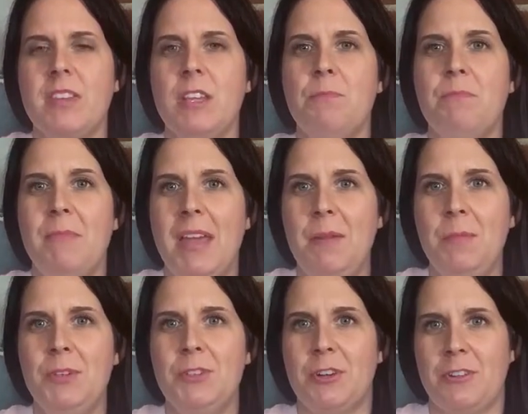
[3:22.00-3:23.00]
Mammals
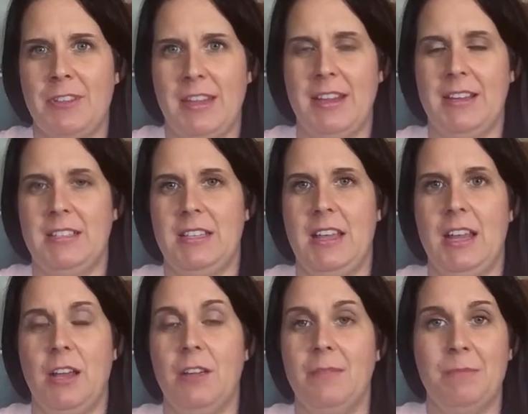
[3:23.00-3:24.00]
are things like
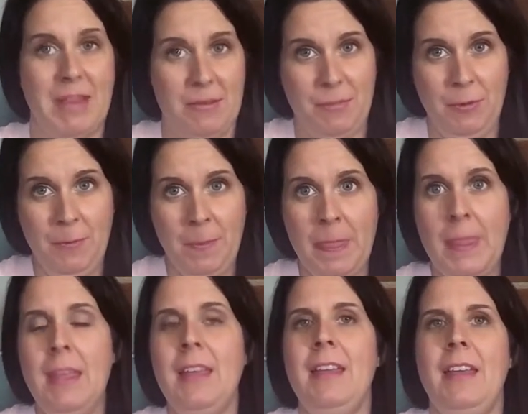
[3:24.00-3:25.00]
people
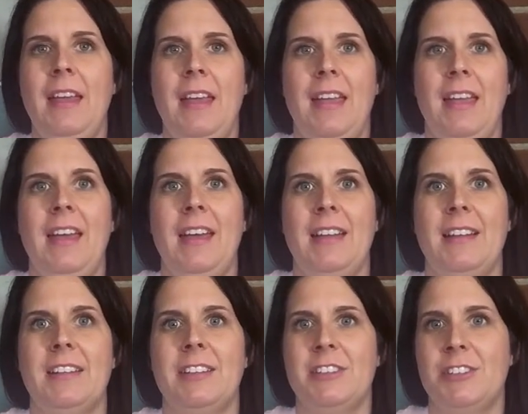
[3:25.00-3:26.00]
and
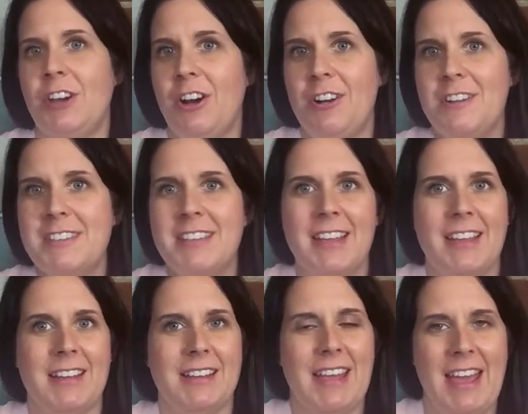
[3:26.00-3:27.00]
dogs and
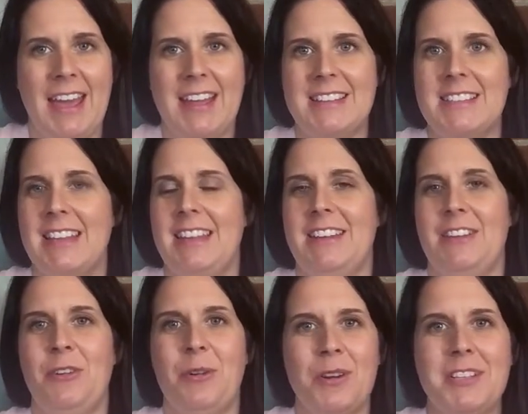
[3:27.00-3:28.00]
cats and
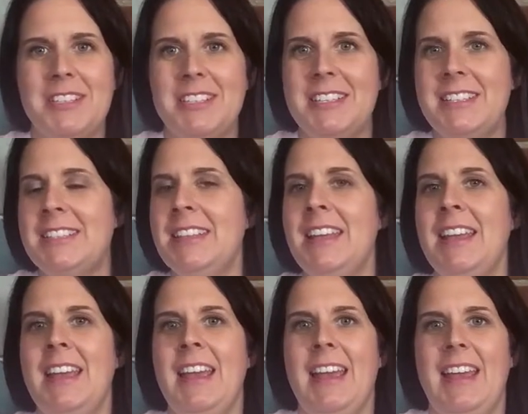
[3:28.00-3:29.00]
horses,
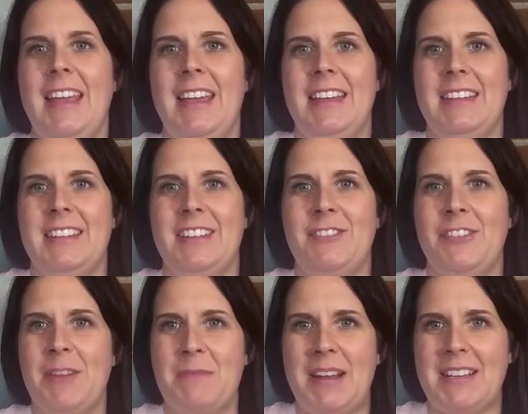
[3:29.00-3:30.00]
and if you think
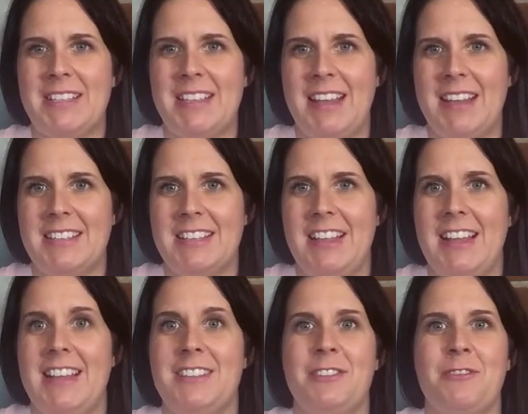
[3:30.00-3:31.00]
back to science
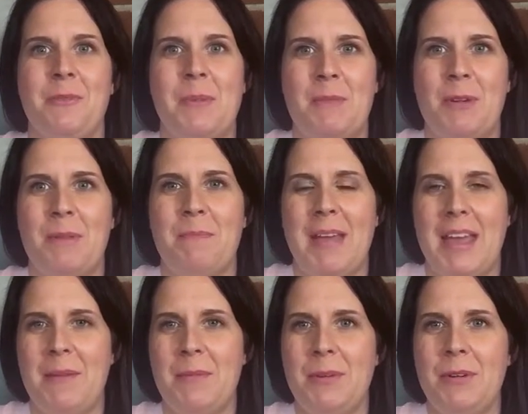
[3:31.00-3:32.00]
class, remember a
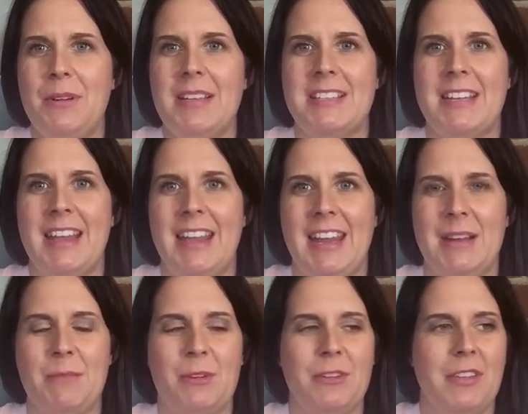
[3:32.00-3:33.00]
mammal is an
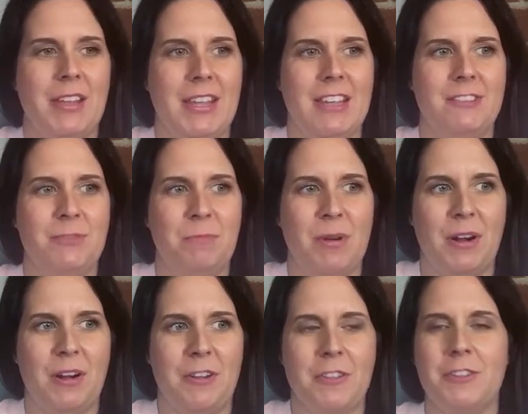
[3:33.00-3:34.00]
animal that gives
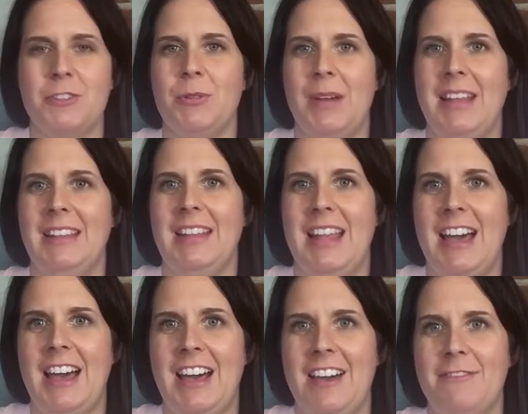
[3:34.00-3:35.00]
birth to a
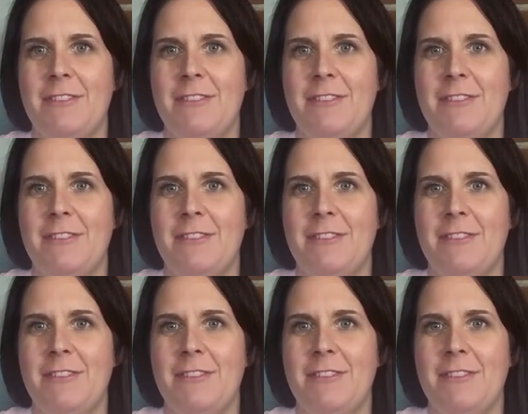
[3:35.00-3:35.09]
live